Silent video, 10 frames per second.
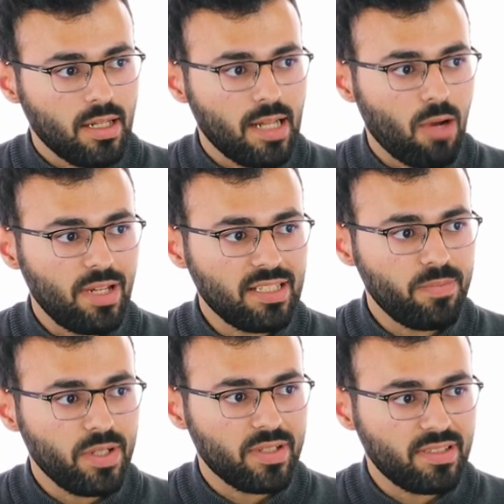Now let
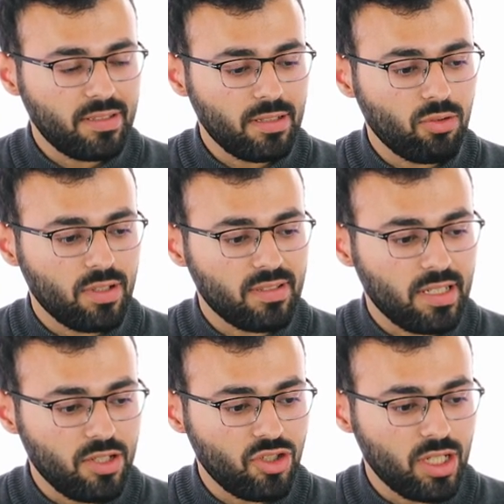me reset it to its
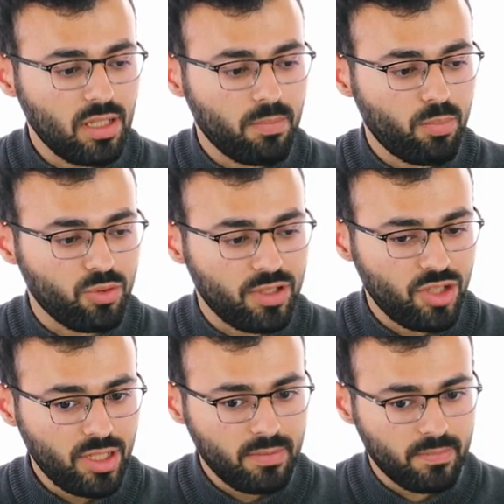initial
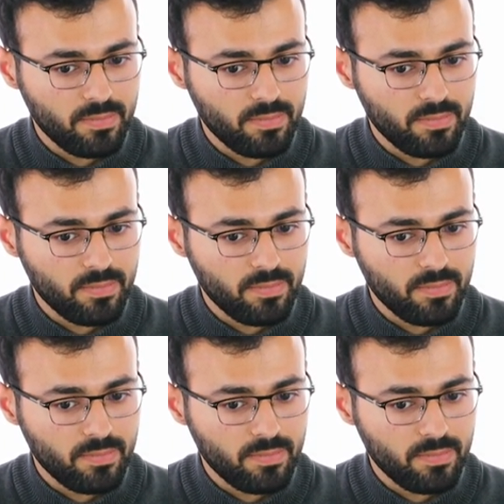position.